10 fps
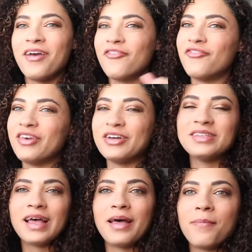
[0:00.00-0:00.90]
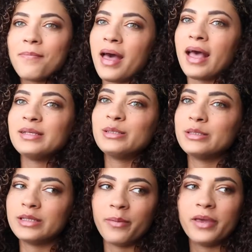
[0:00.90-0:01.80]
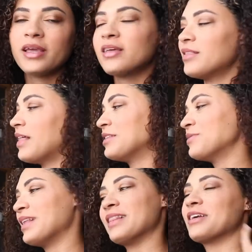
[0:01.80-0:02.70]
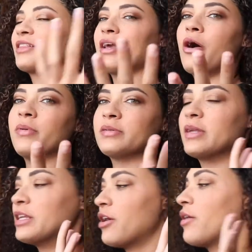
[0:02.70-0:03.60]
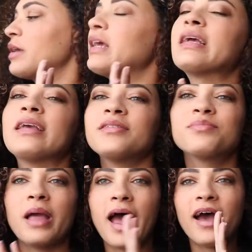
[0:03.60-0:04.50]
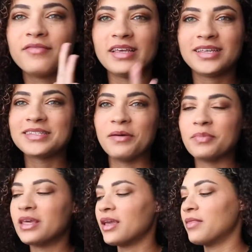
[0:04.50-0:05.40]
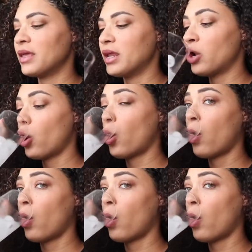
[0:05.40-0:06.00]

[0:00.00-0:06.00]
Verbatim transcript: filled up my stomach. That's what literally always what I do. I have to eat something and then